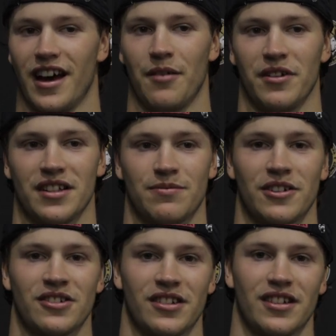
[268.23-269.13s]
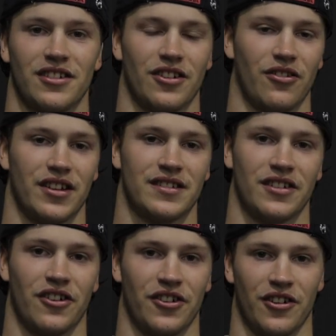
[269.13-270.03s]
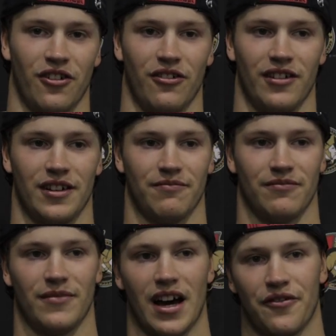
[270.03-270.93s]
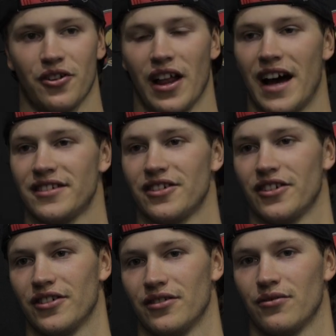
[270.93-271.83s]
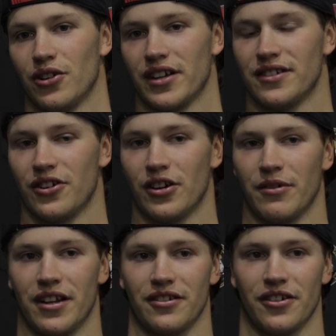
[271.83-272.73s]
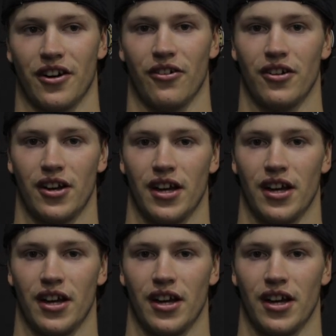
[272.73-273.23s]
Yeah, I mean, especially, you know, this year, you know, after last year rookie tournament, you know,